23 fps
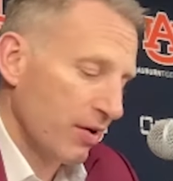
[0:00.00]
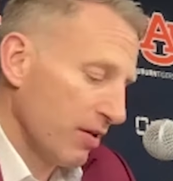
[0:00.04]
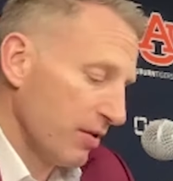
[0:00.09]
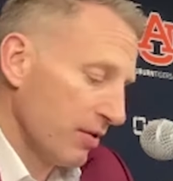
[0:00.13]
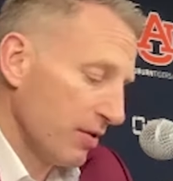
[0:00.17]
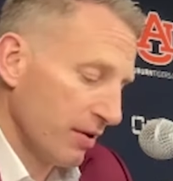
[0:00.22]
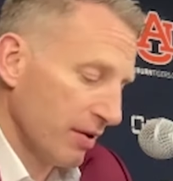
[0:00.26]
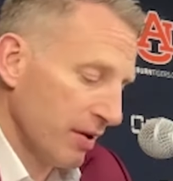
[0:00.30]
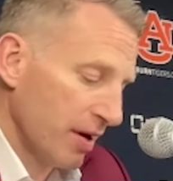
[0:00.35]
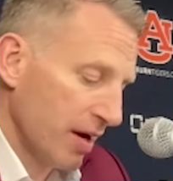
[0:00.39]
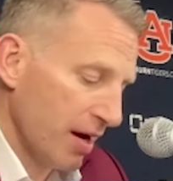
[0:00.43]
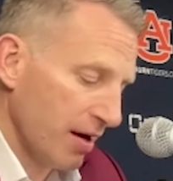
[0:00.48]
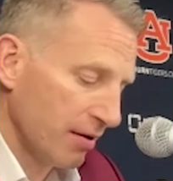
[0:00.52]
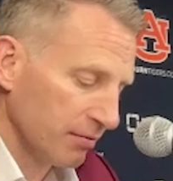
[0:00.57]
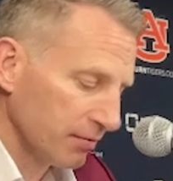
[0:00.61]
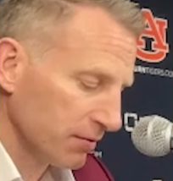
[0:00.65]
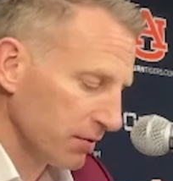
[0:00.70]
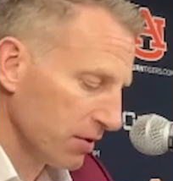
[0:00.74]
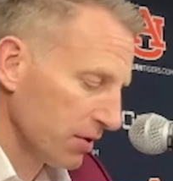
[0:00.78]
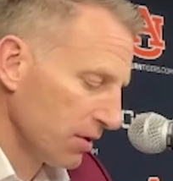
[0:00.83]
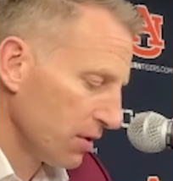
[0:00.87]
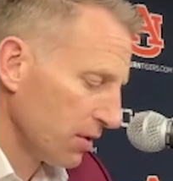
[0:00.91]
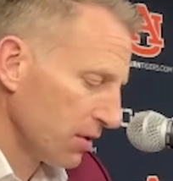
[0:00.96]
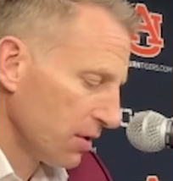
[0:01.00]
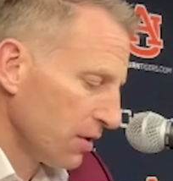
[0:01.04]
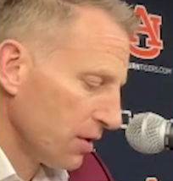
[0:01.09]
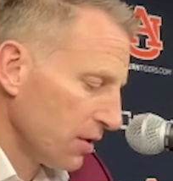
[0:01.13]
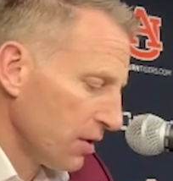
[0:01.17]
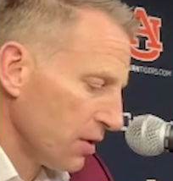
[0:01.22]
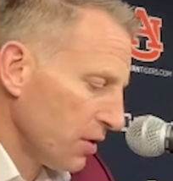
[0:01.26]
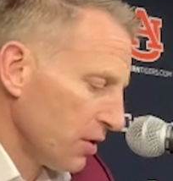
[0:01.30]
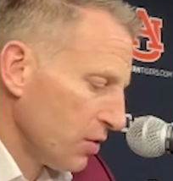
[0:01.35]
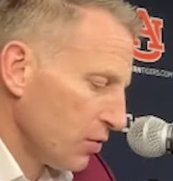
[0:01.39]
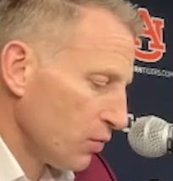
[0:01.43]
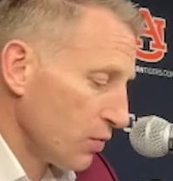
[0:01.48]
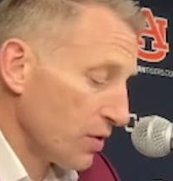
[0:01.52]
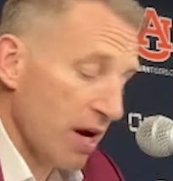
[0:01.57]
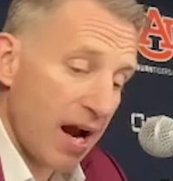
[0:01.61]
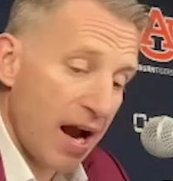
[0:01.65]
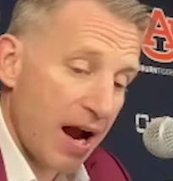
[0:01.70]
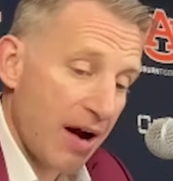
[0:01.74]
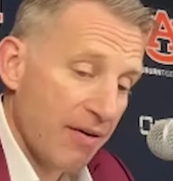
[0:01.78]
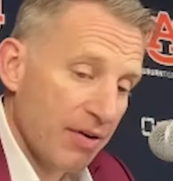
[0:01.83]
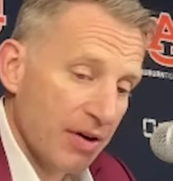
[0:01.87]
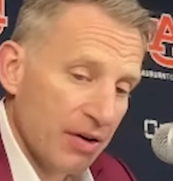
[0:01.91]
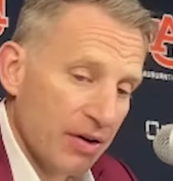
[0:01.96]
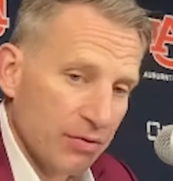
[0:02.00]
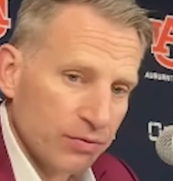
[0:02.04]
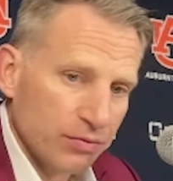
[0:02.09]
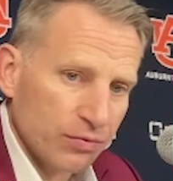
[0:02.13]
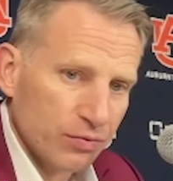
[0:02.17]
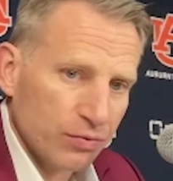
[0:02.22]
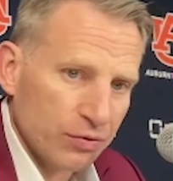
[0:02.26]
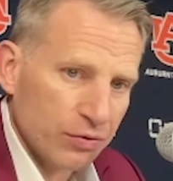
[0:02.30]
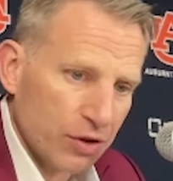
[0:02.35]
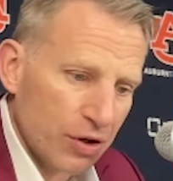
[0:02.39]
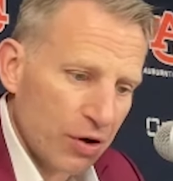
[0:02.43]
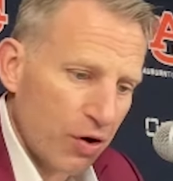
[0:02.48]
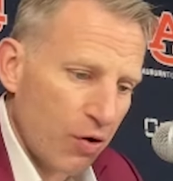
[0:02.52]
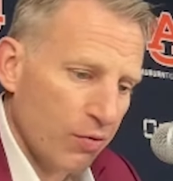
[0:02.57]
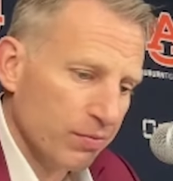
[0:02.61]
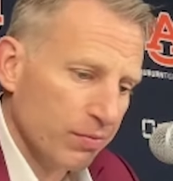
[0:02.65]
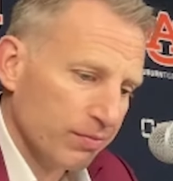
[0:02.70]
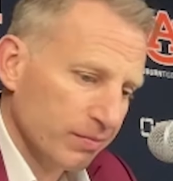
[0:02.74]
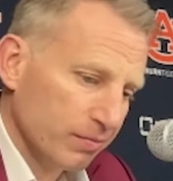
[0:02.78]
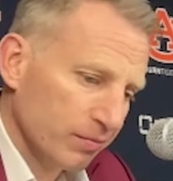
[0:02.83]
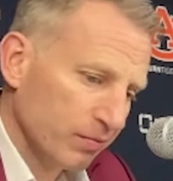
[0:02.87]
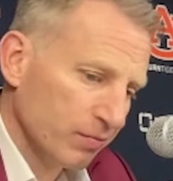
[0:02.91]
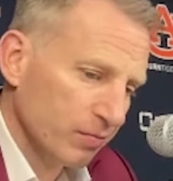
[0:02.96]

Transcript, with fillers: Other than that, we haven't, you know,